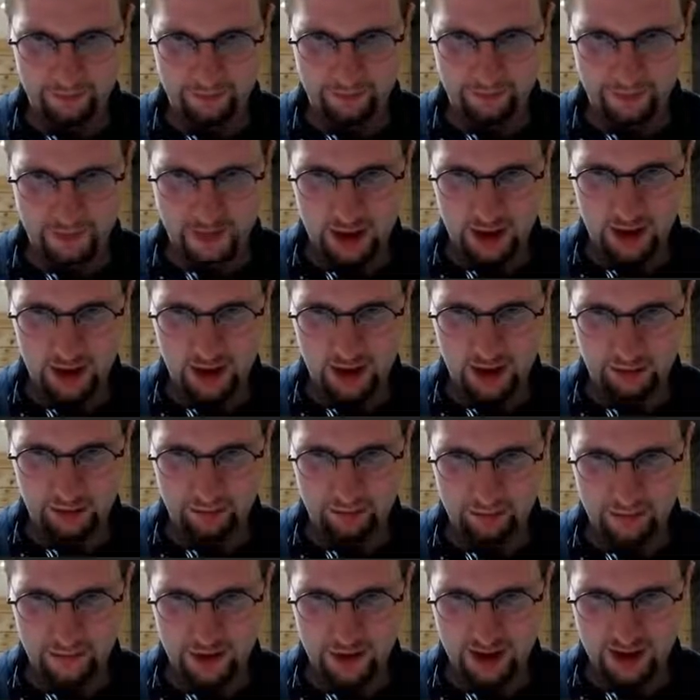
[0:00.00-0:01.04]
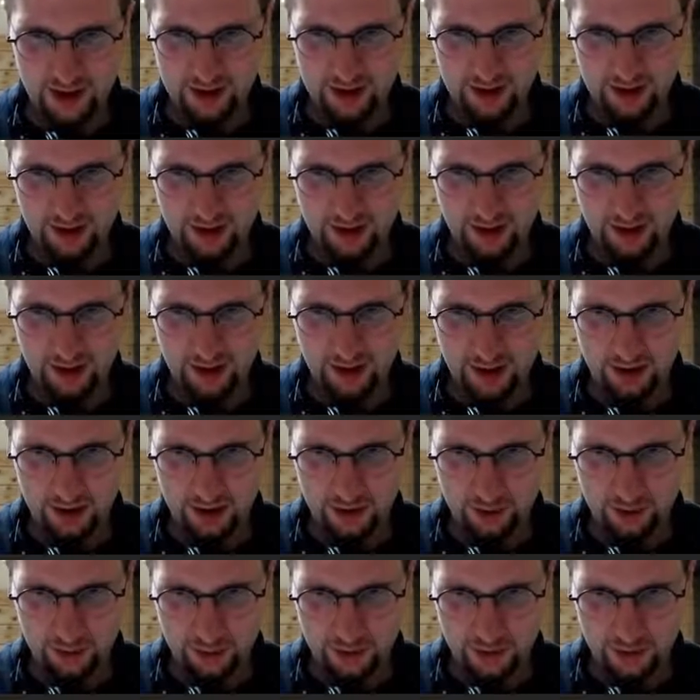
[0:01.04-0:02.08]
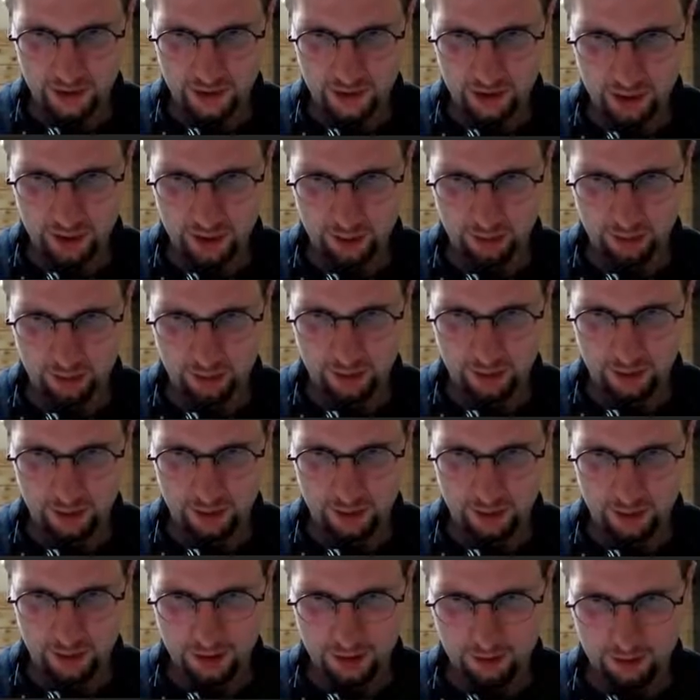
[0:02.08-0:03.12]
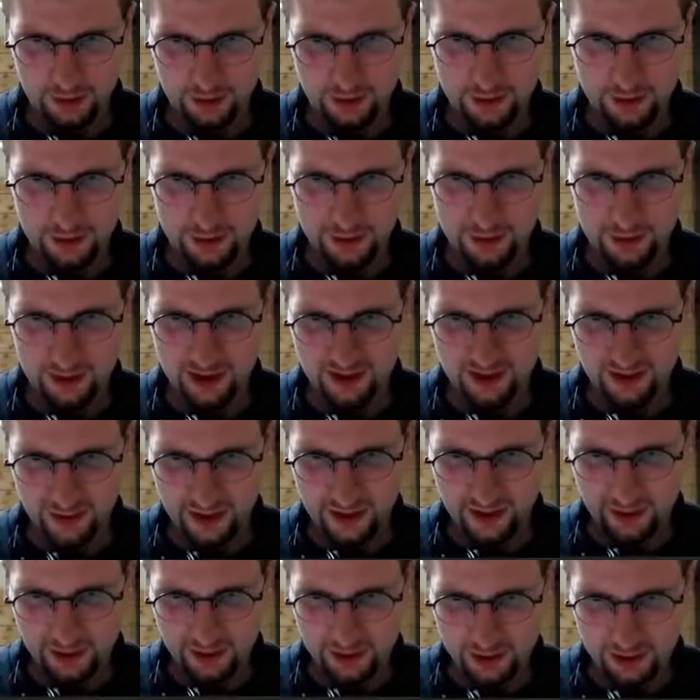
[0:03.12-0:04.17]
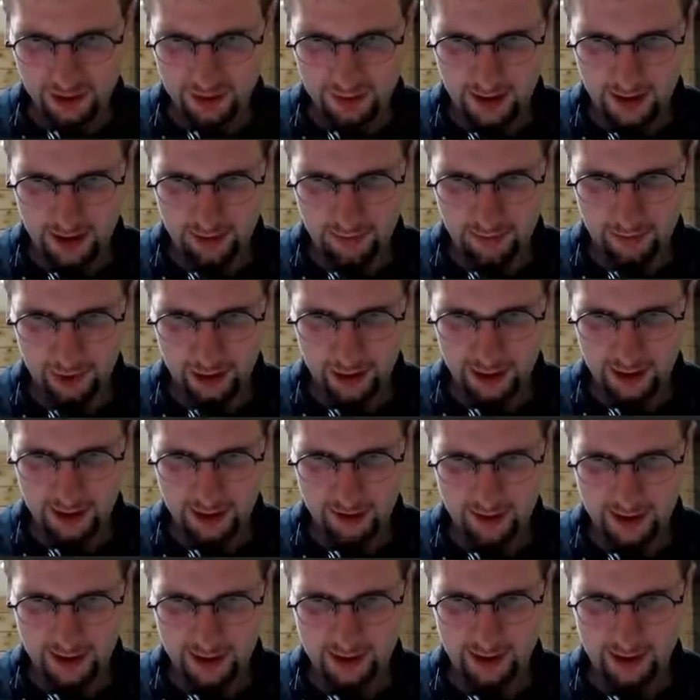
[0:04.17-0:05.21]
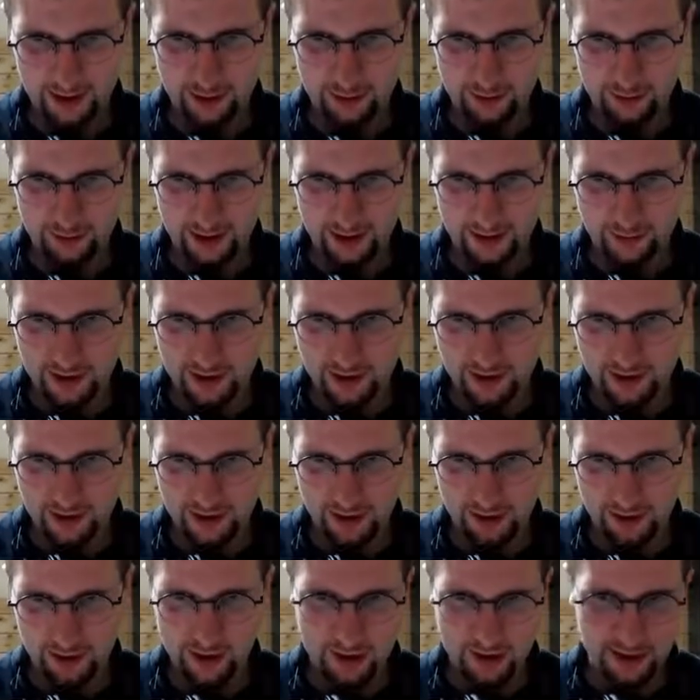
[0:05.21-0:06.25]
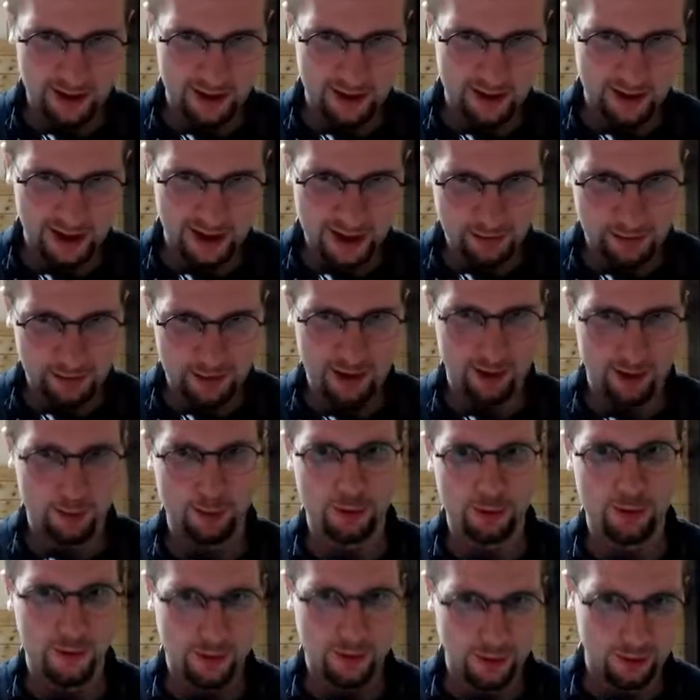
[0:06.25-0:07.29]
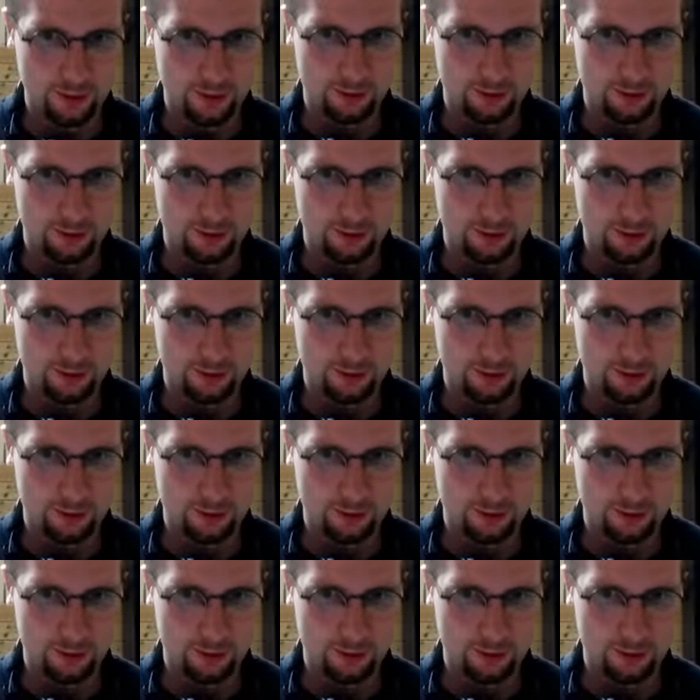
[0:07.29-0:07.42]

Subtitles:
Yeah, so it's like local scope. But if you do this, why don't you just make a function directly out of it, right? You get like a named local scope.